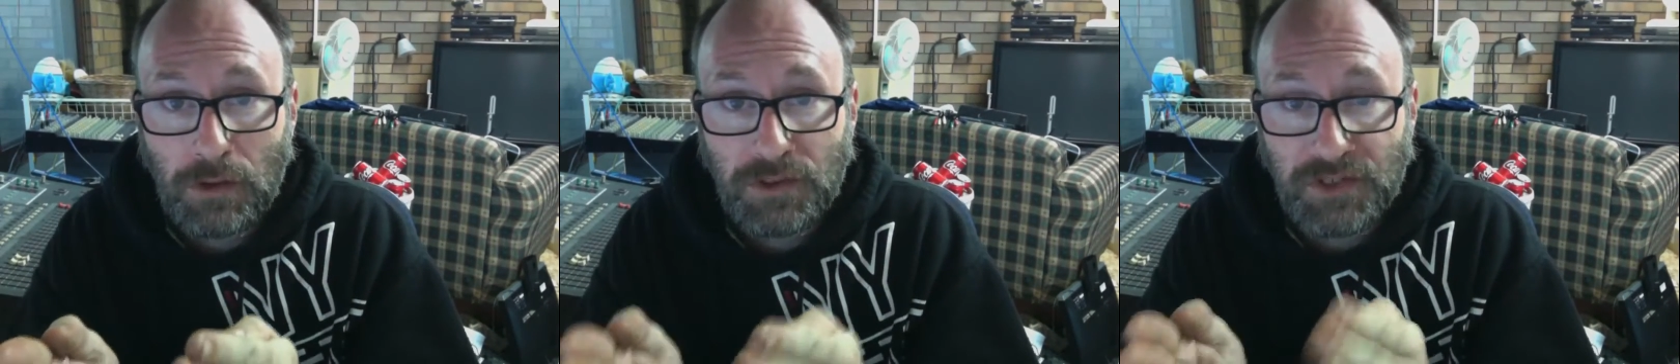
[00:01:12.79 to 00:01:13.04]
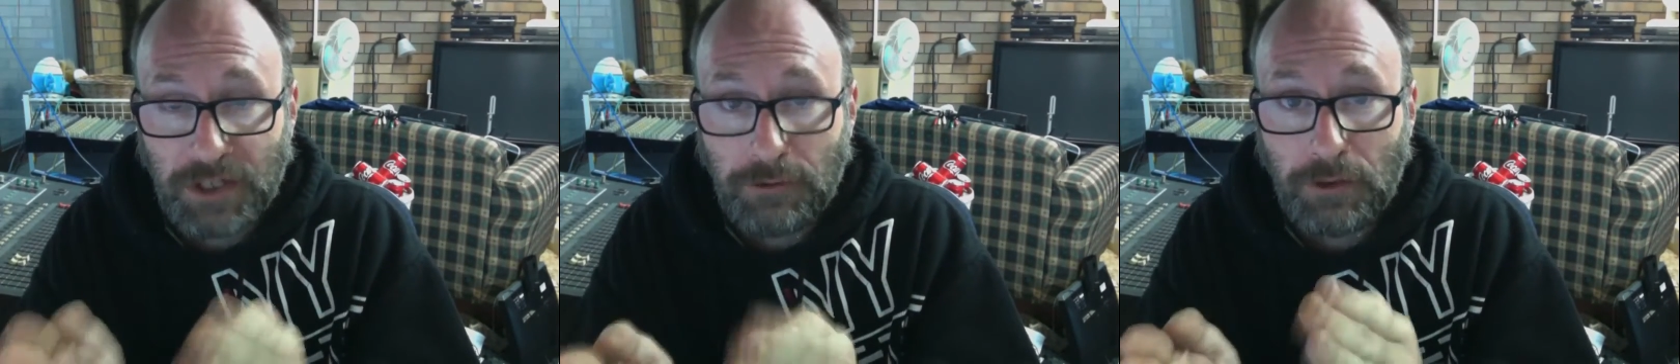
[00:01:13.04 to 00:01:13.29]

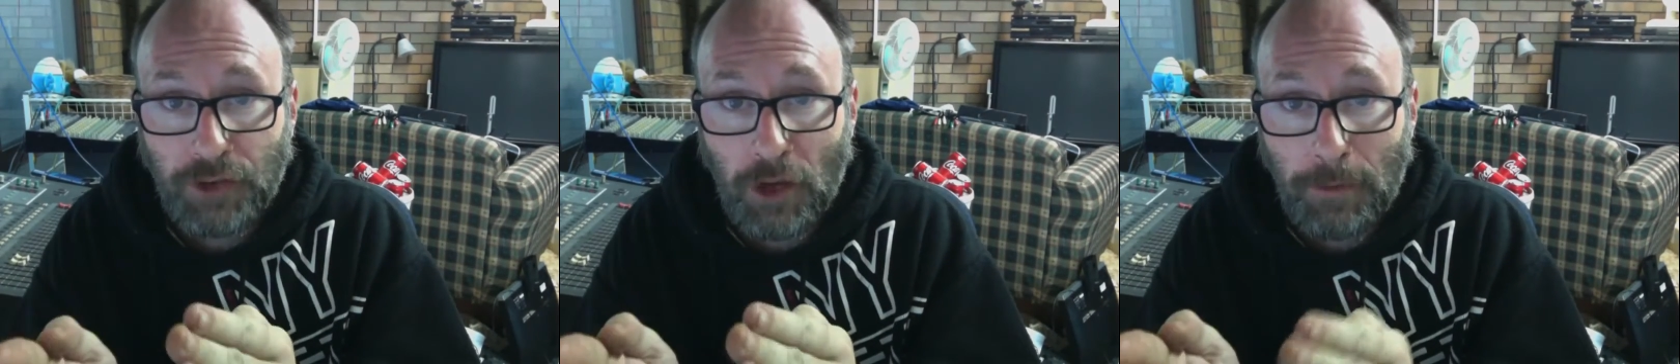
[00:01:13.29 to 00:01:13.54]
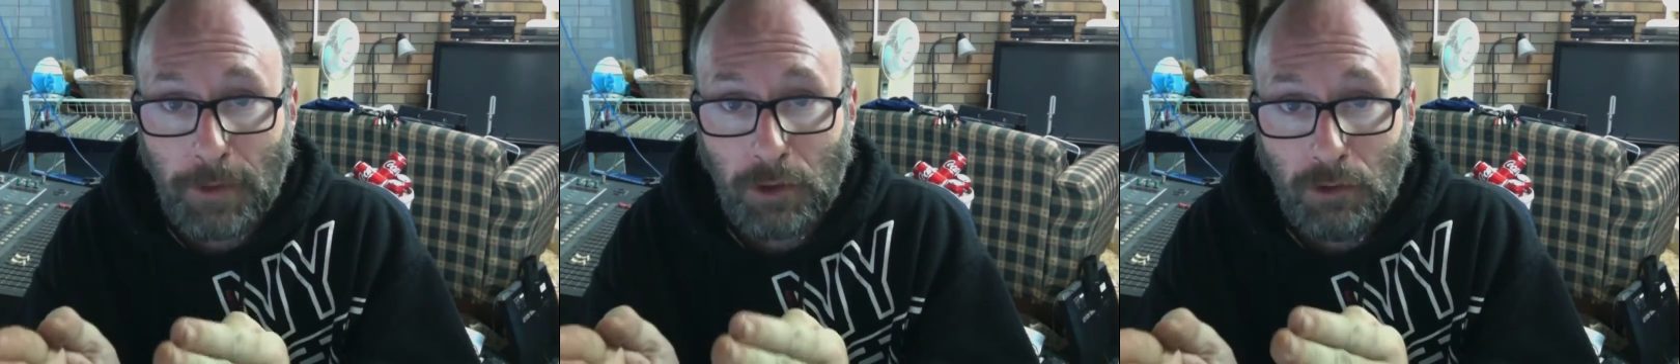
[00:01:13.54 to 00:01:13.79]
serial
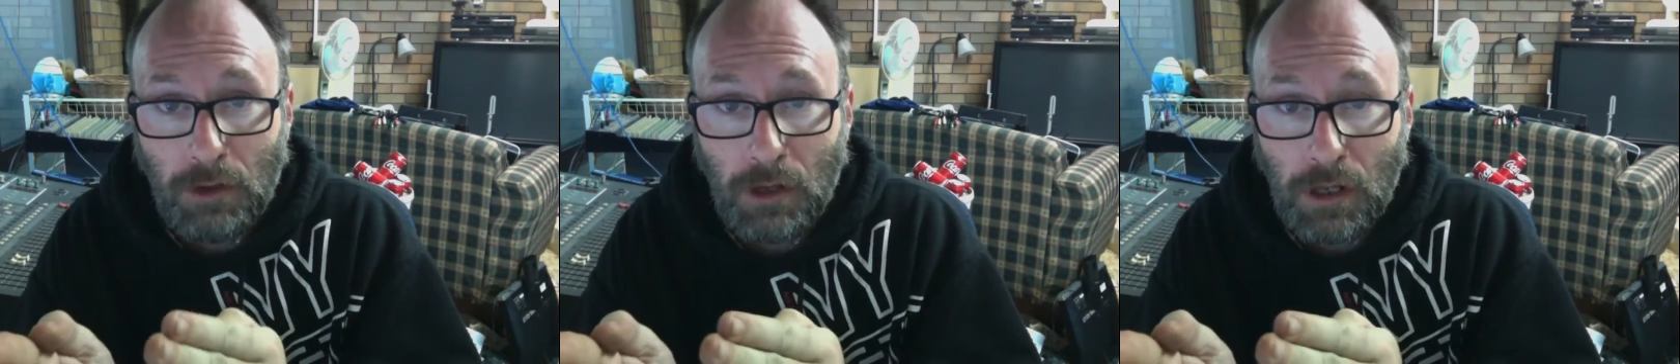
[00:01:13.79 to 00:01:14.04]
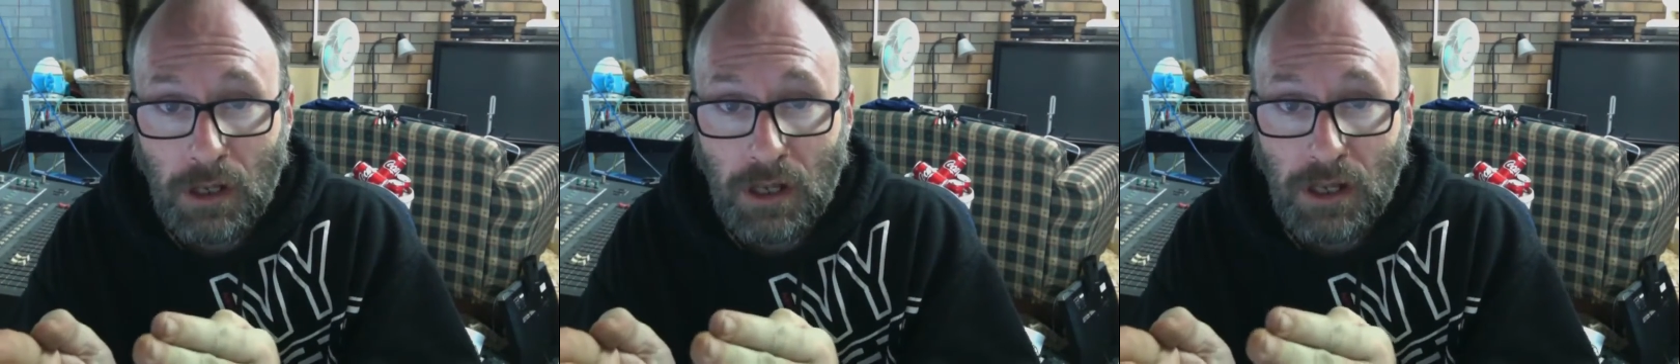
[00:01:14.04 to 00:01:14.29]
terminal
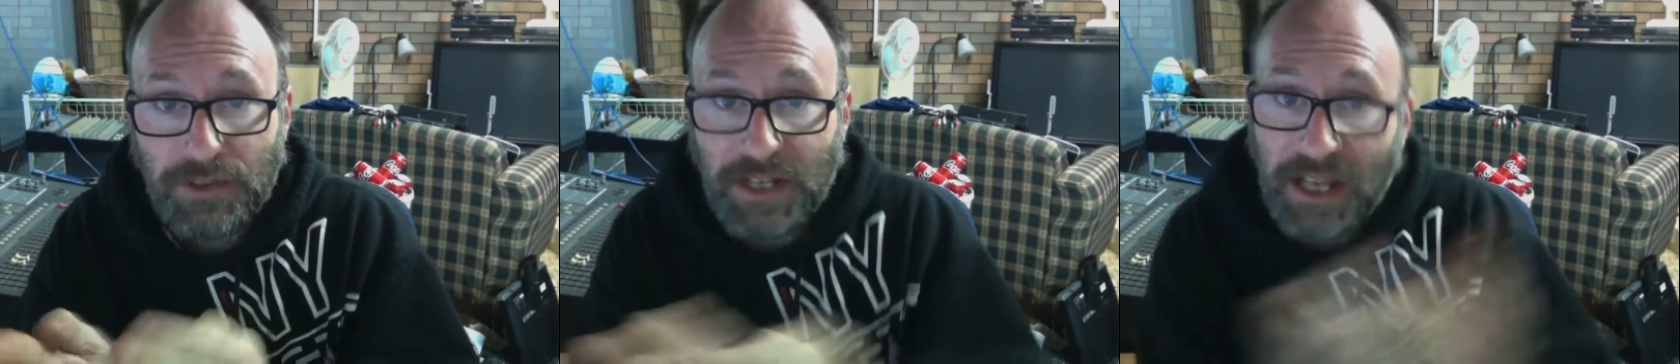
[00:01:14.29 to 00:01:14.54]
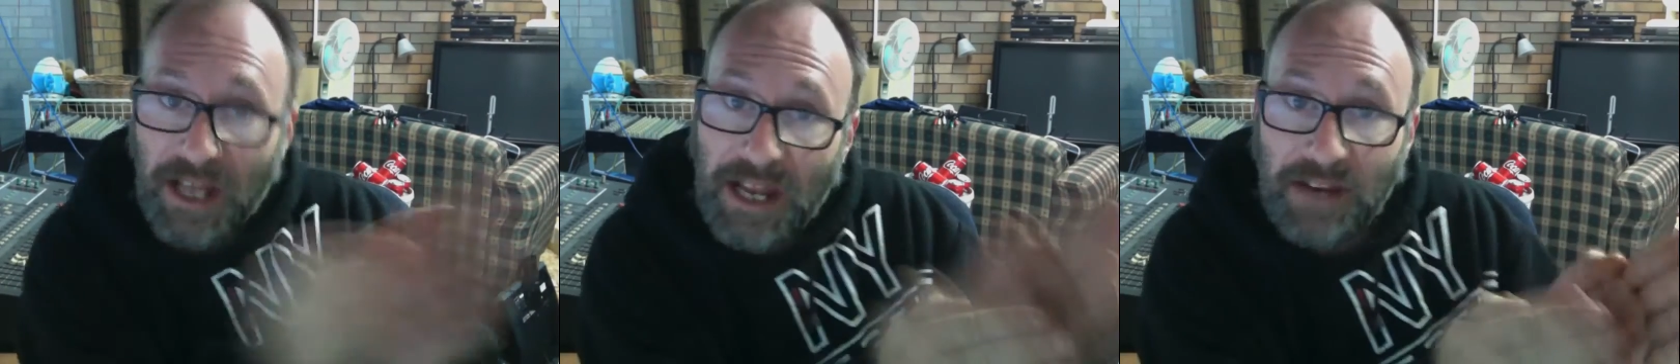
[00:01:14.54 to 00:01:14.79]
to
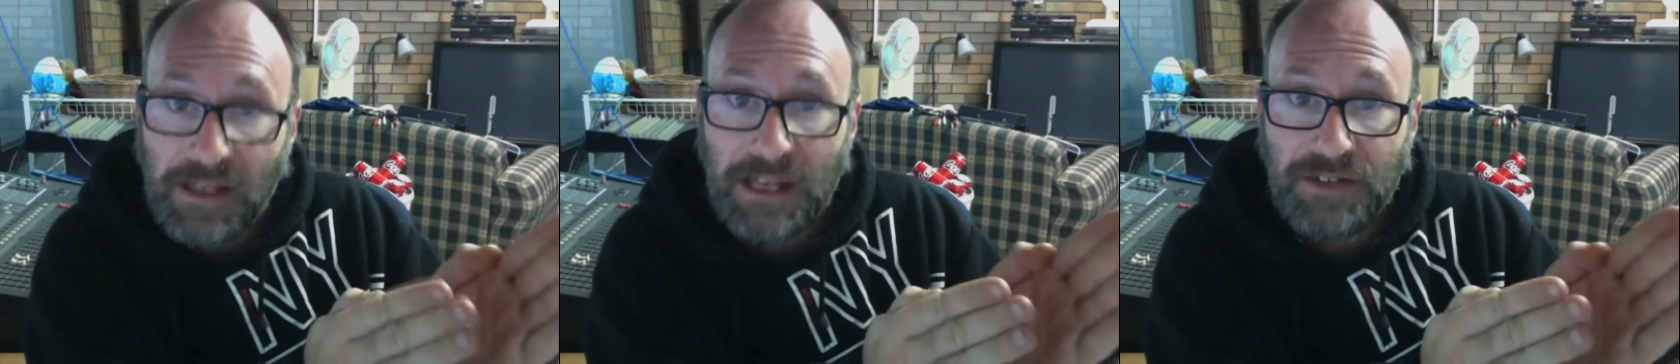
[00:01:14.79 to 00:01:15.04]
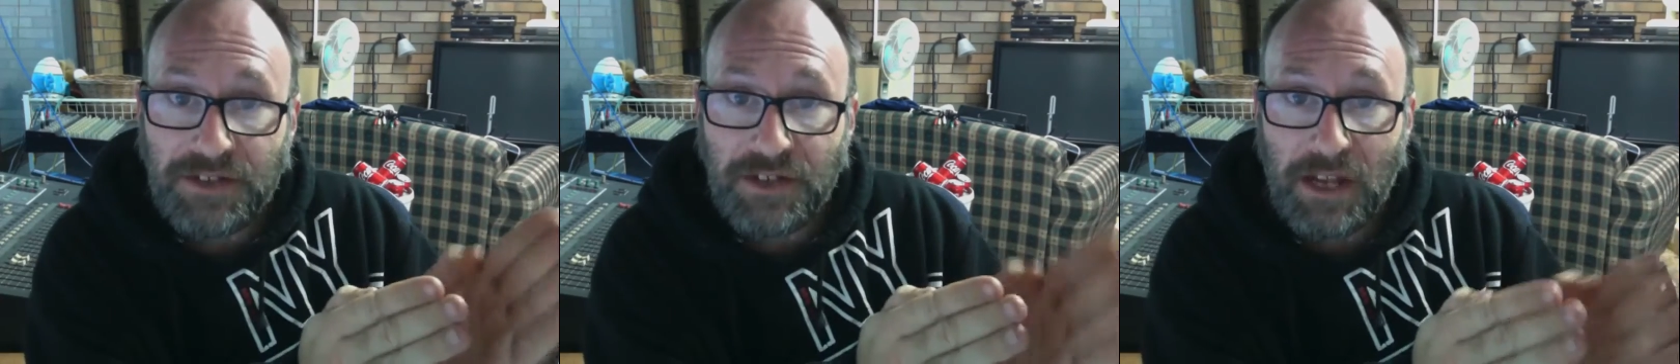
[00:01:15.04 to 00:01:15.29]
get out of the
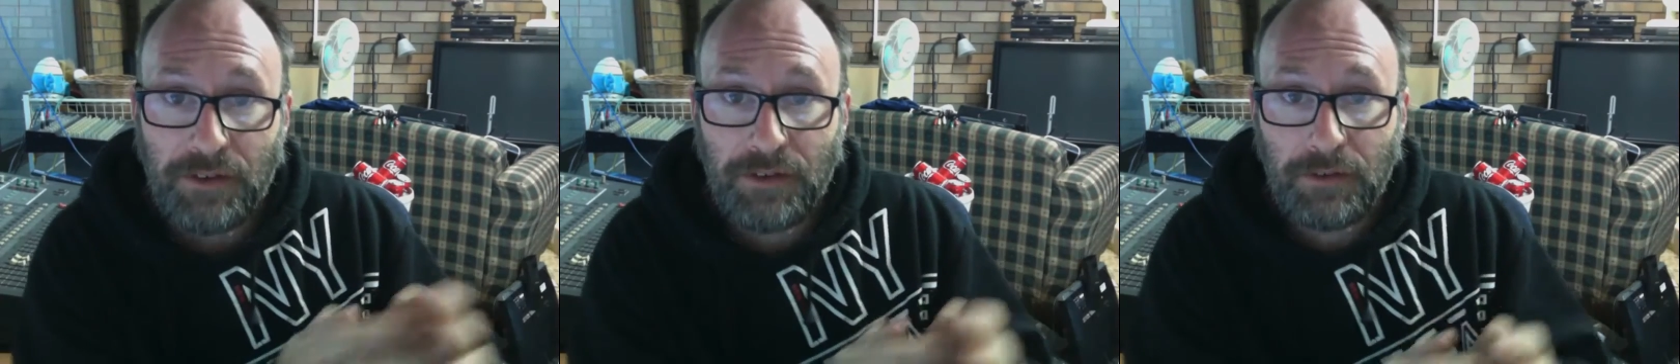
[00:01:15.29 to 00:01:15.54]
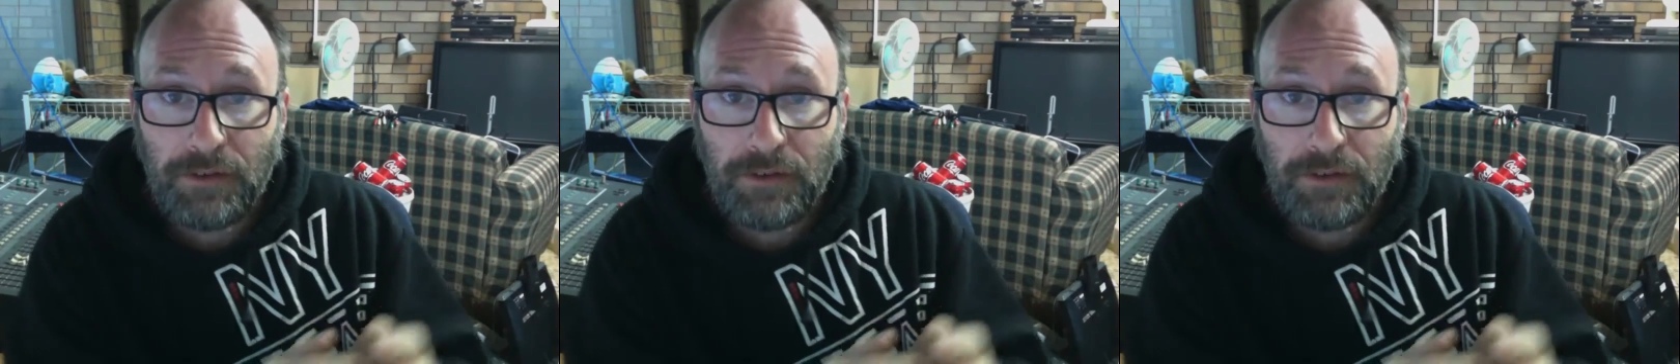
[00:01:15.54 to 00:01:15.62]
internet.